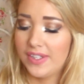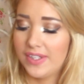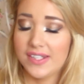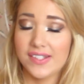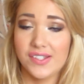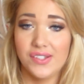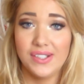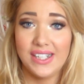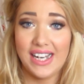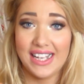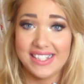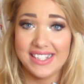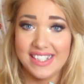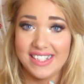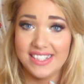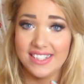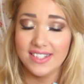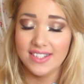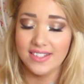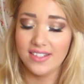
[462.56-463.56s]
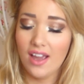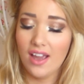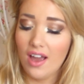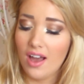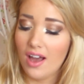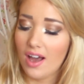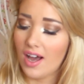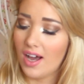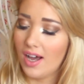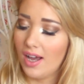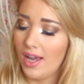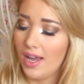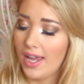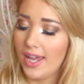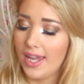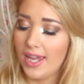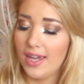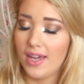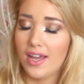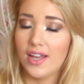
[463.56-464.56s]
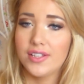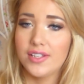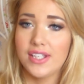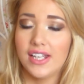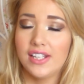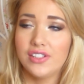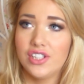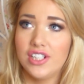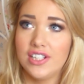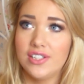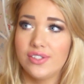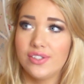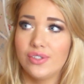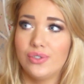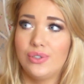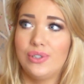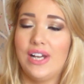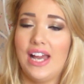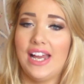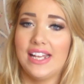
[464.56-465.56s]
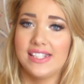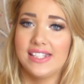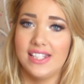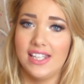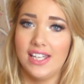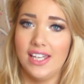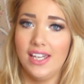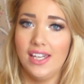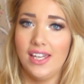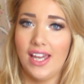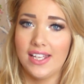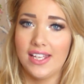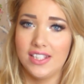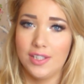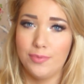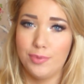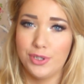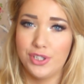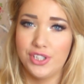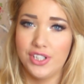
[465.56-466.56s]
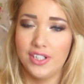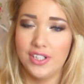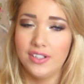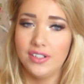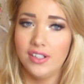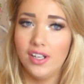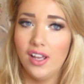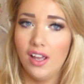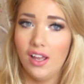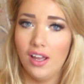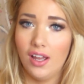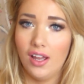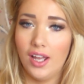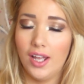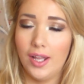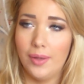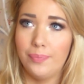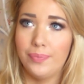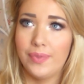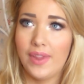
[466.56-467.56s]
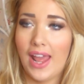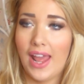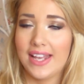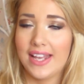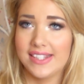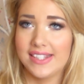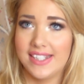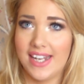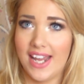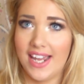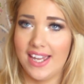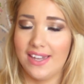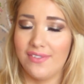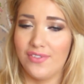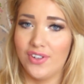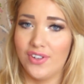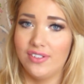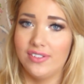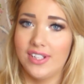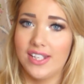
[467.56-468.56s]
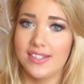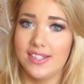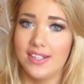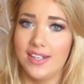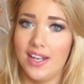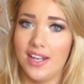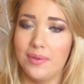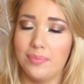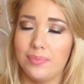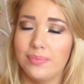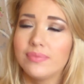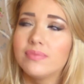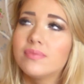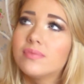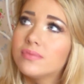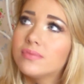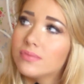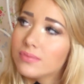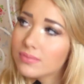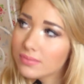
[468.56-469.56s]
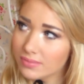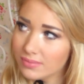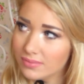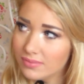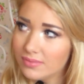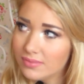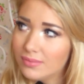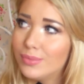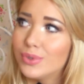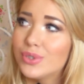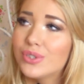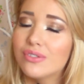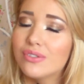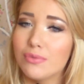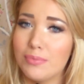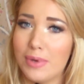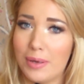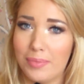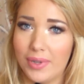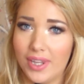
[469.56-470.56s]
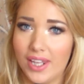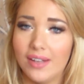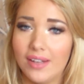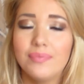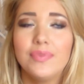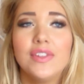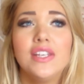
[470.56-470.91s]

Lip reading: Sunglasses. I actually saw Essie Button, Estee even, that's her name, must remember that.